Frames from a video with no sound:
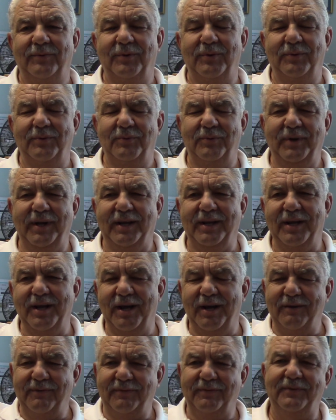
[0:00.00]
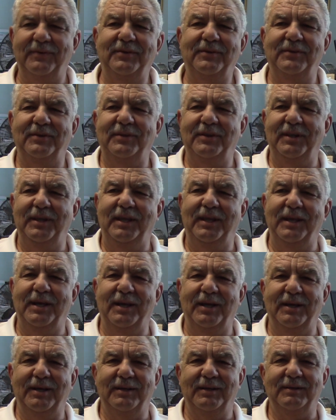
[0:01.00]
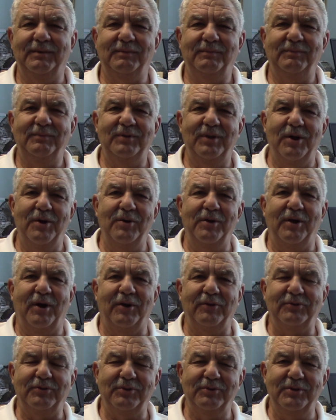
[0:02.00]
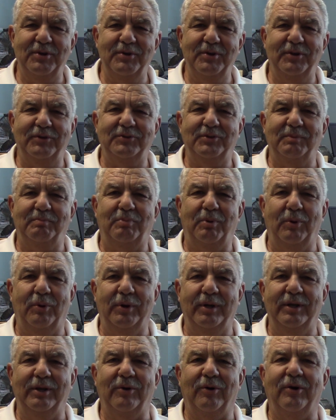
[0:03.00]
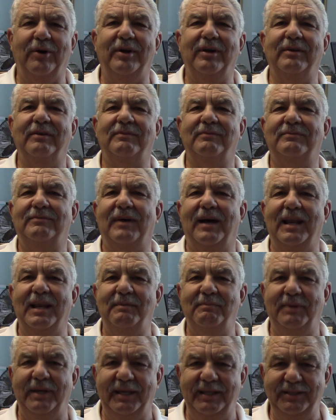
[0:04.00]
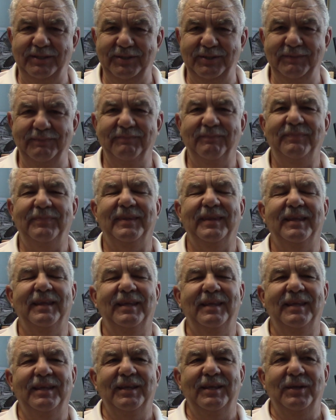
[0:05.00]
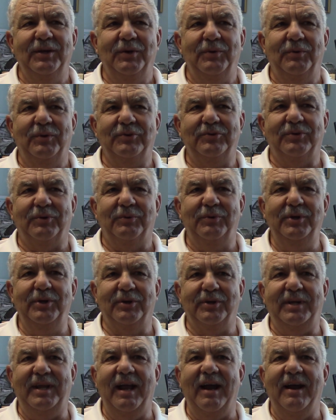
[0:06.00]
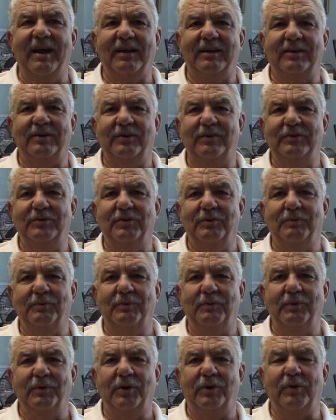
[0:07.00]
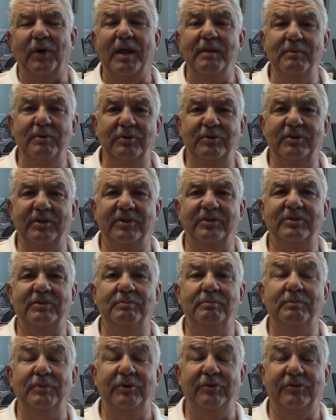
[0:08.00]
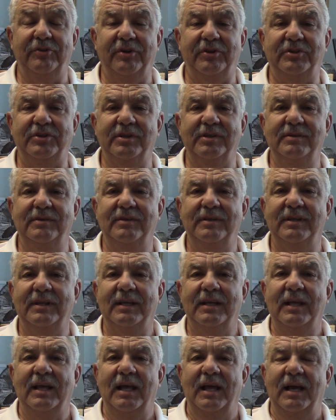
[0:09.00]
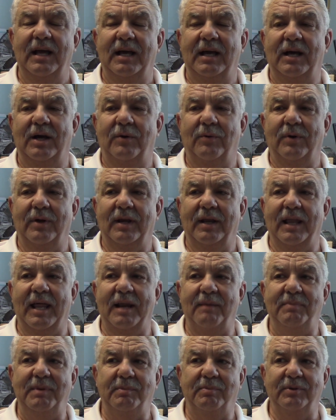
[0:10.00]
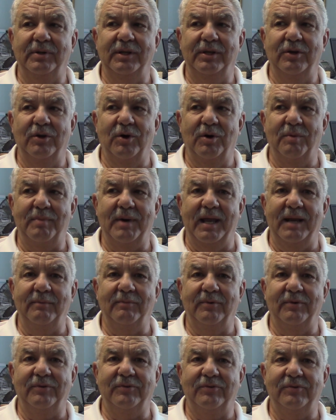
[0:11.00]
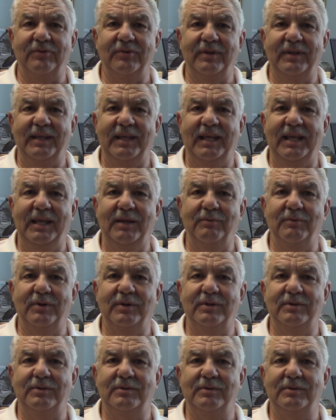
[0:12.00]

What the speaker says: Rick Huff is also known as the poet laureate of Folly Beach. Was a real character. He was a great musician. What a lot of people didn't know about him was he would